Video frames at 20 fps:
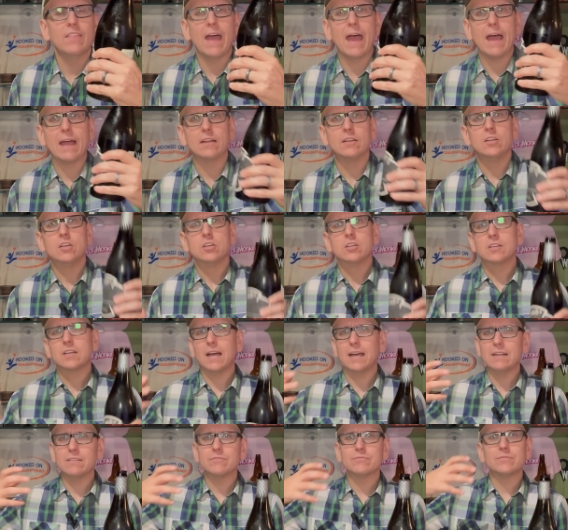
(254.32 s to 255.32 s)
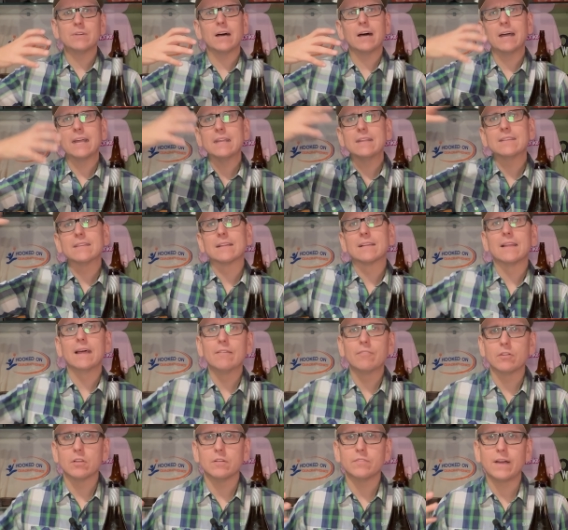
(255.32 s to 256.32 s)
that kind of heighten the
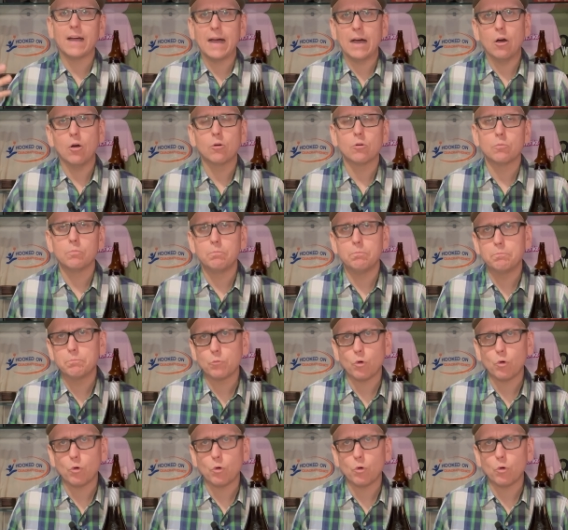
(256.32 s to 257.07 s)
level of how